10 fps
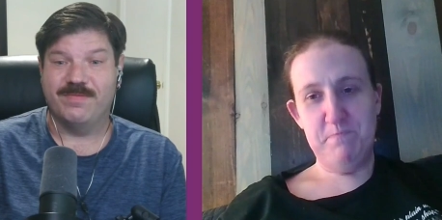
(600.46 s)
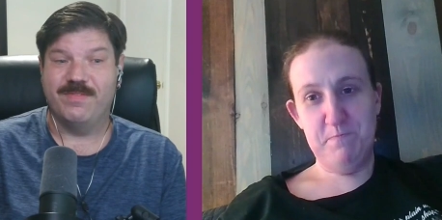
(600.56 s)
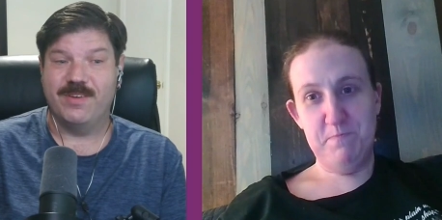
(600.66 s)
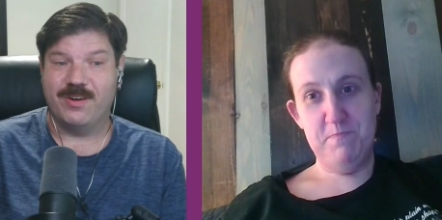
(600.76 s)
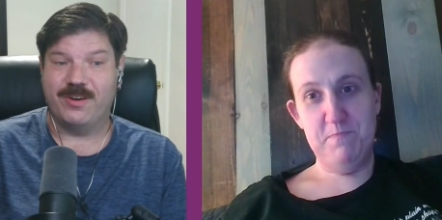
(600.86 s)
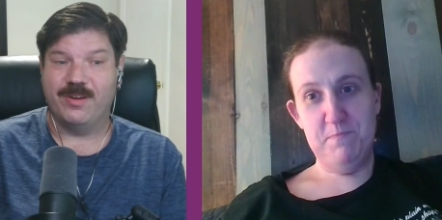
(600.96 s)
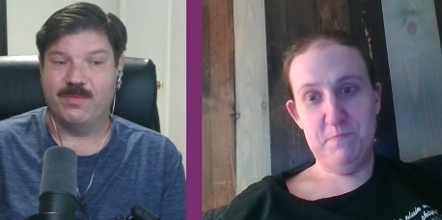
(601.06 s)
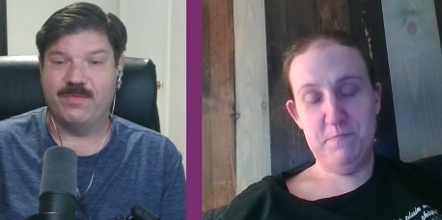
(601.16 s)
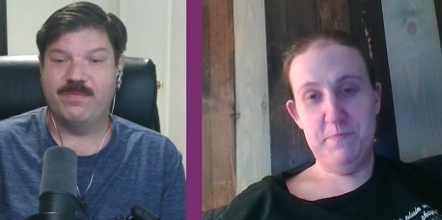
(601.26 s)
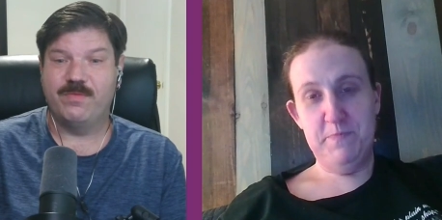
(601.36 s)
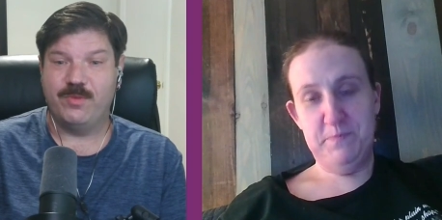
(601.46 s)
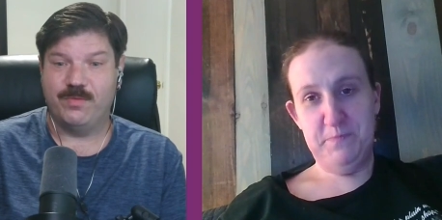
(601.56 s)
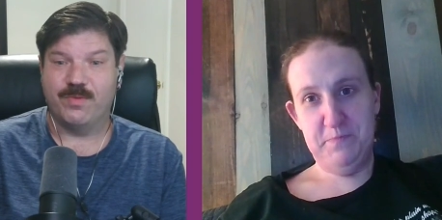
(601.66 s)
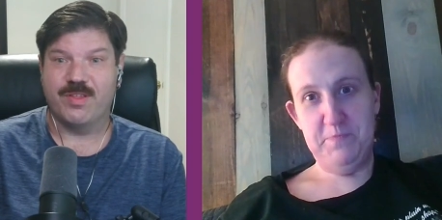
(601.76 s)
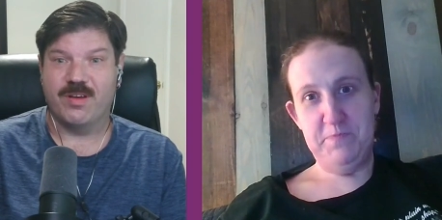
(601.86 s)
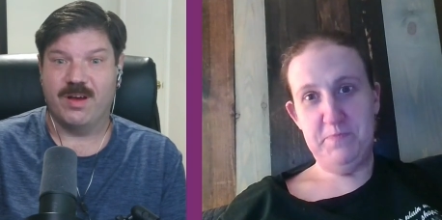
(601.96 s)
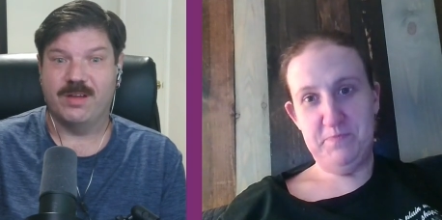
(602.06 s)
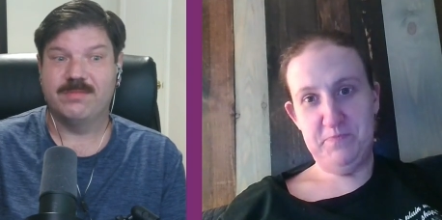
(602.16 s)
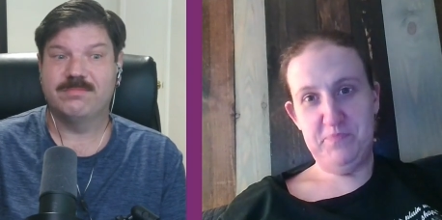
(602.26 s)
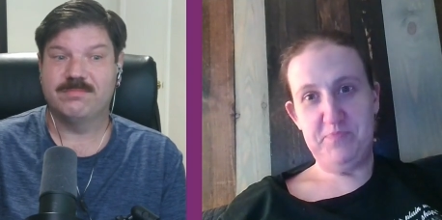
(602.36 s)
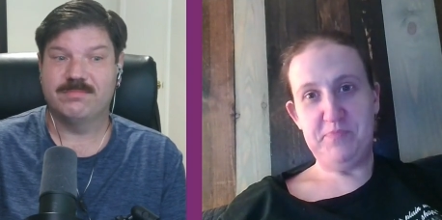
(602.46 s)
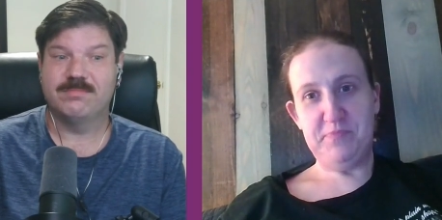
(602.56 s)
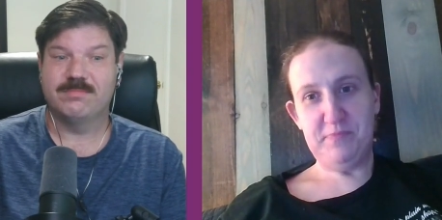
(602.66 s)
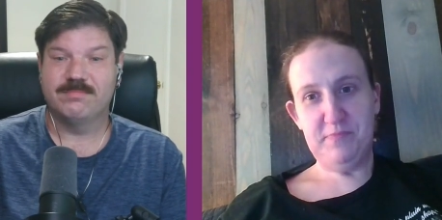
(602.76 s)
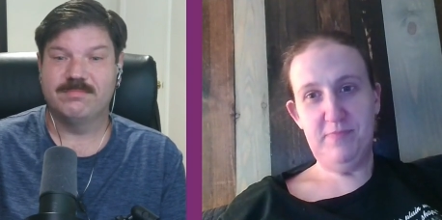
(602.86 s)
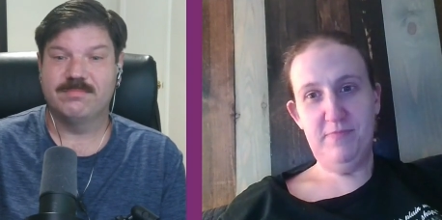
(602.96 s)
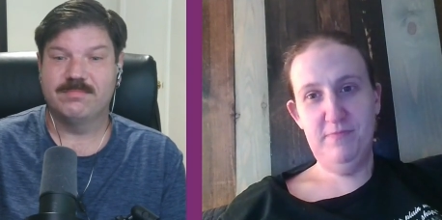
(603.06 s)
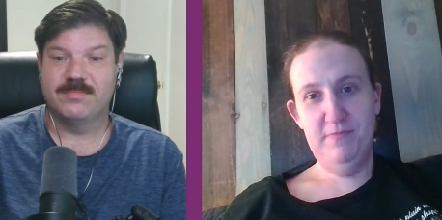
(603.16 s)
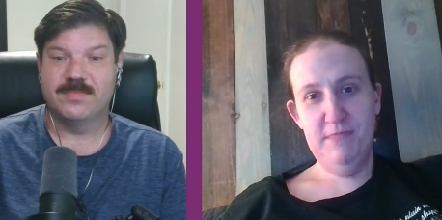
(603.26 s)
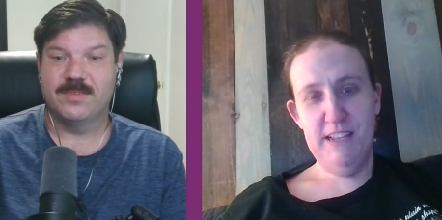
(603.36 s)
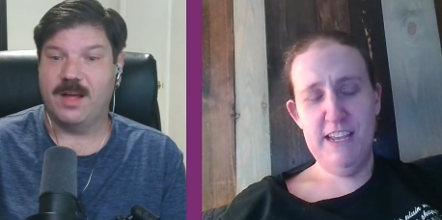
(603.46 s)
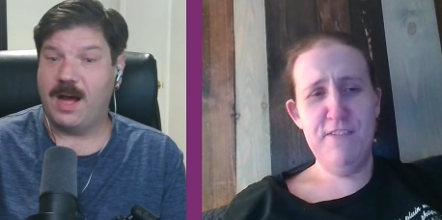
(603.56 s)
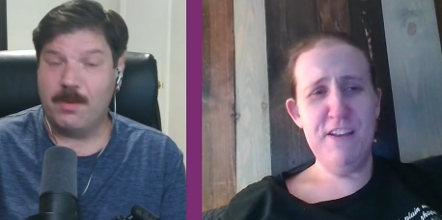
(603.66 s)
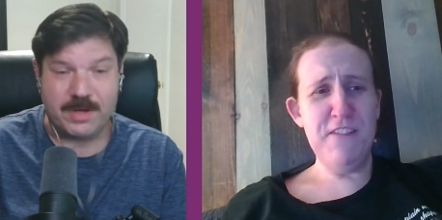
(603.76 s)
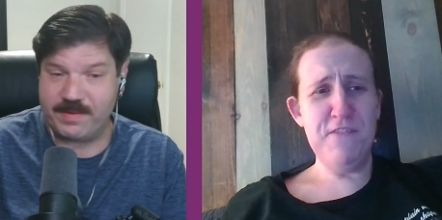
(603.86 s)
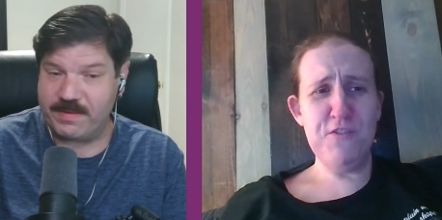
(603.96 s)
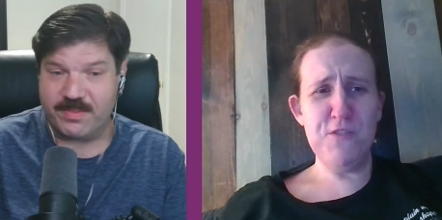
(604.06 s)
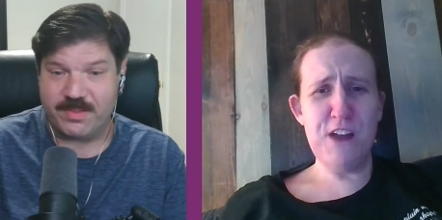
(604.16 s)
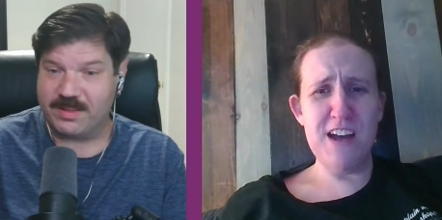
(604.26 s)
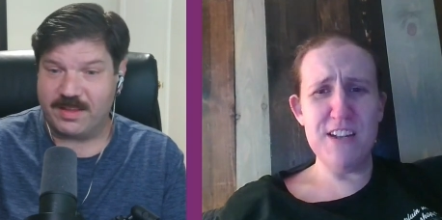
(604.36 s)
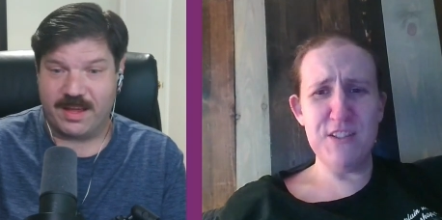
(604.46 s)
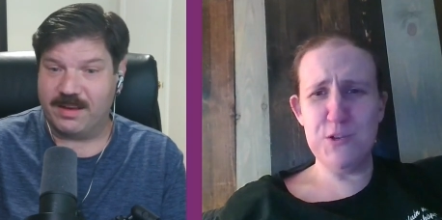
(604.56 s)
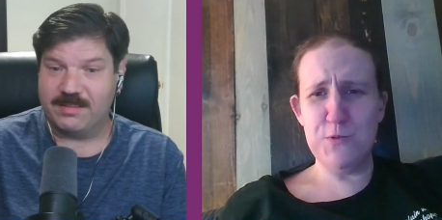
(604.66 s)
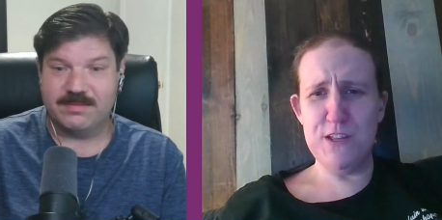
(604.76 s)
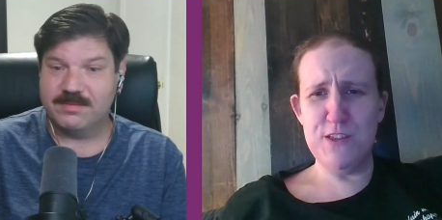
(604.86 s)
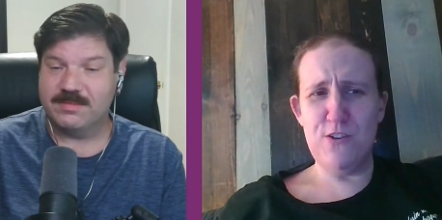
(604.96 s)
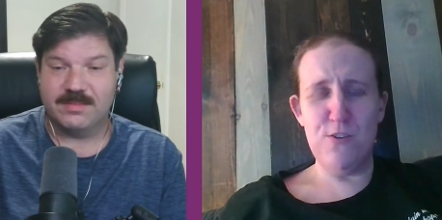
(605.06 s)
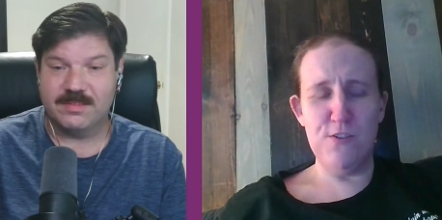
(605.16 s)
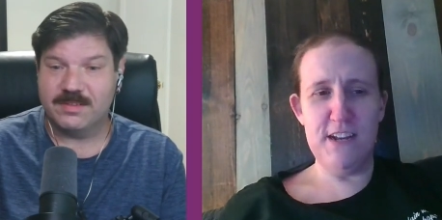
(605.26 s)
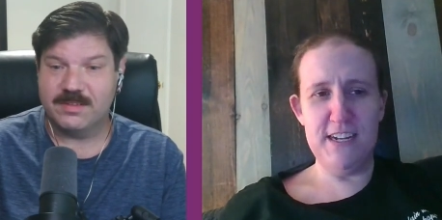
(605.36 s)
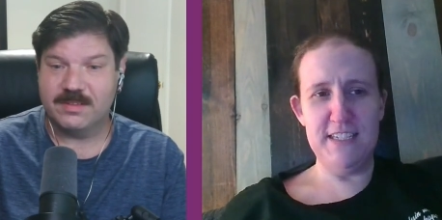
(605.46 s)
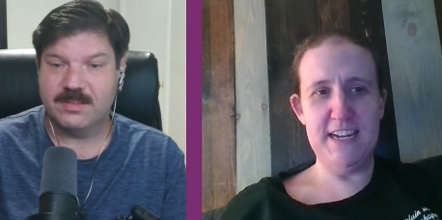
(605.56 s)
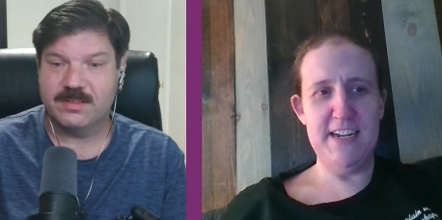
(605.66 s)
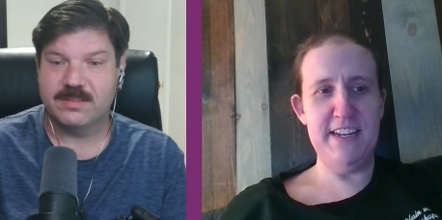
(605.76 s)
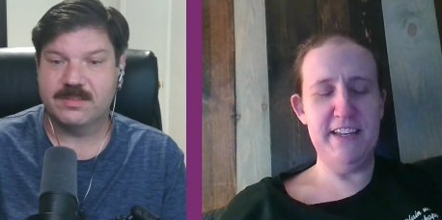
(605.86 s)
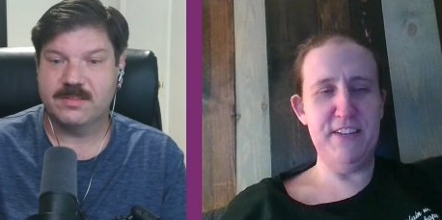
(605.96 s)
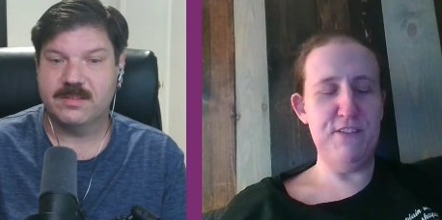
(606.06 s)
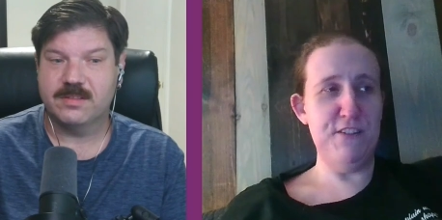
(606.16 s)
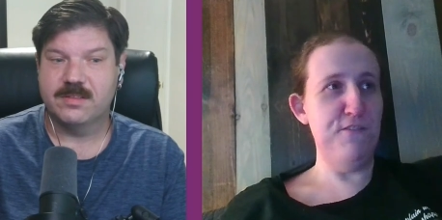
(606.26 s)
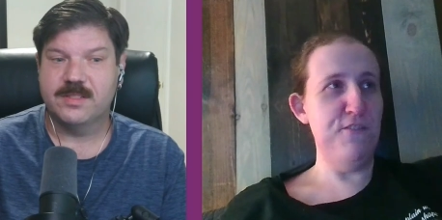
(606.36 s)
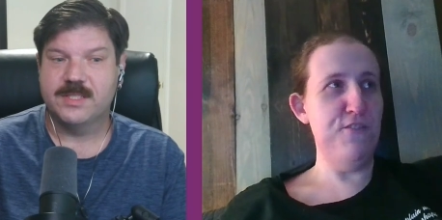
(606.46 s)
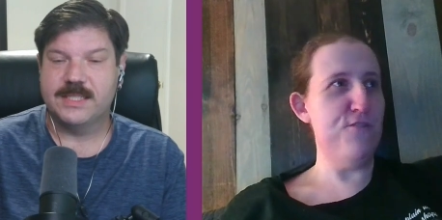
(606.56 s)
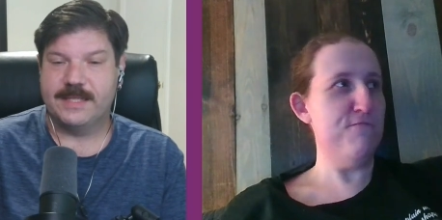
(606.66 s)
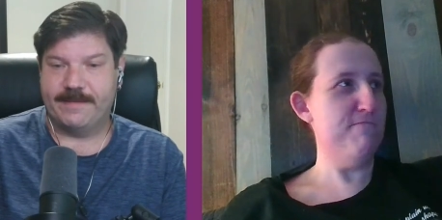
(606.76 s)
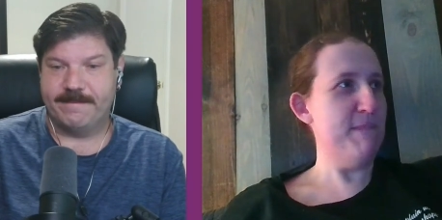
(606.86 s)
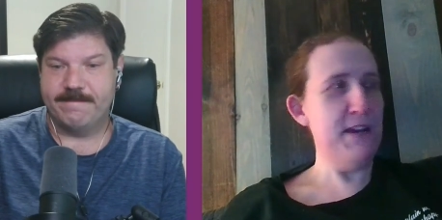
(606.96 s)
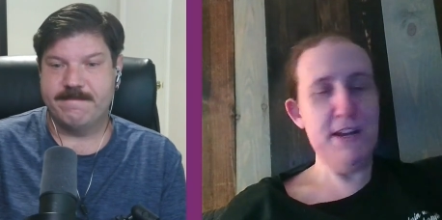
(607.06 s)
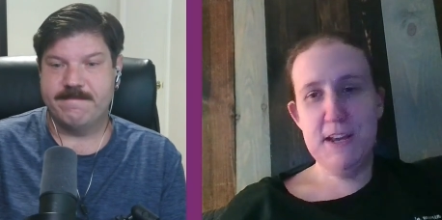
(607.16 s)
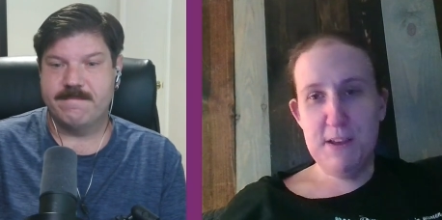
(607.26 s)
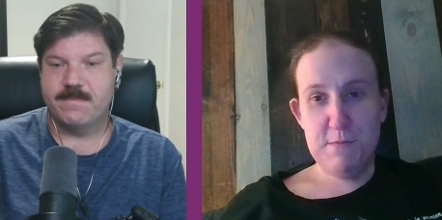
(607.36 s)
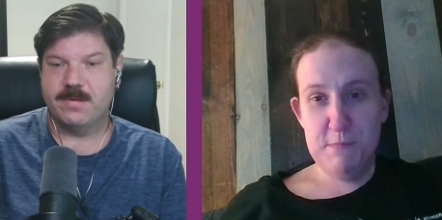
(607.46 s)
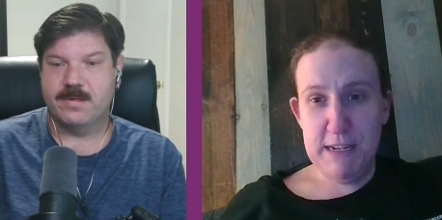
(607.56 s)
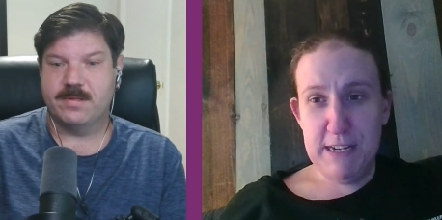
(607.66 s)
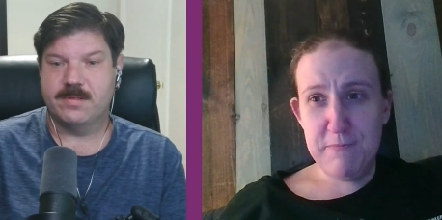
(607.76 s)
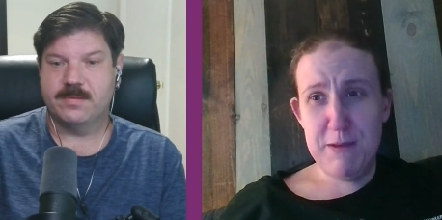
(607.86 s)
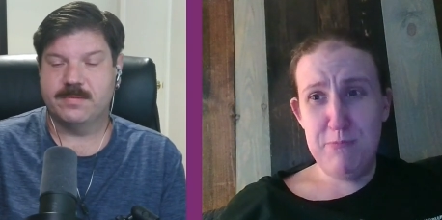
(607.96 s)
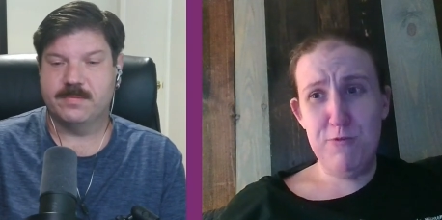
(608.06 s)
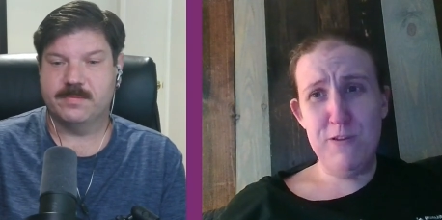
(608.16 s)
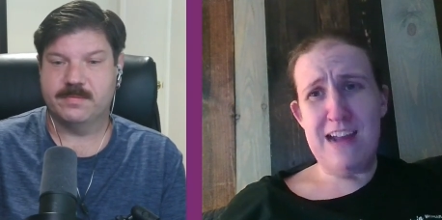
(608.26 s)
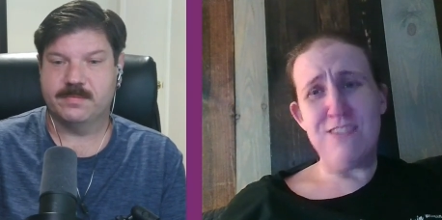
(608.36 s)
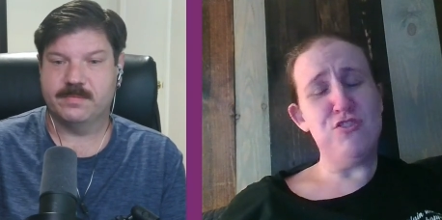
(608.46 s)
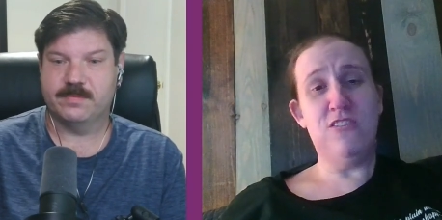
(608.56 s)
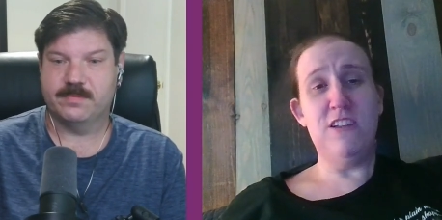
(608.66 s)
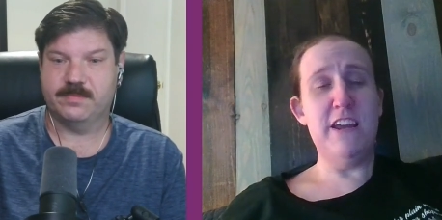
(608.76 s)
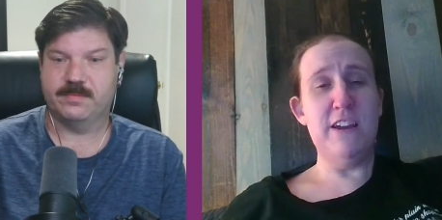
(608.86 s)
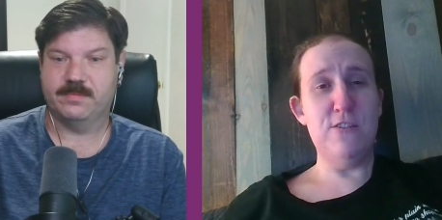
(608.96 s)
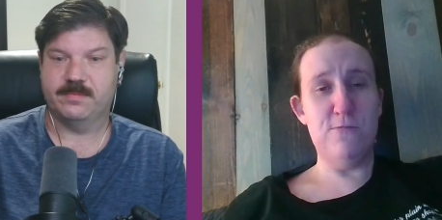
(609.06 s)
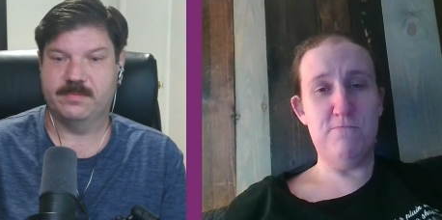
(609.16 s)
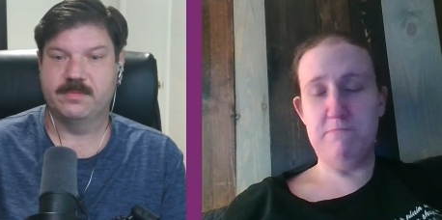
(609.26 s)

Speaker 1: very good food for thought.
Speaker 2: Even if you're not that. doing the online dating, even if you're meeting people naturally or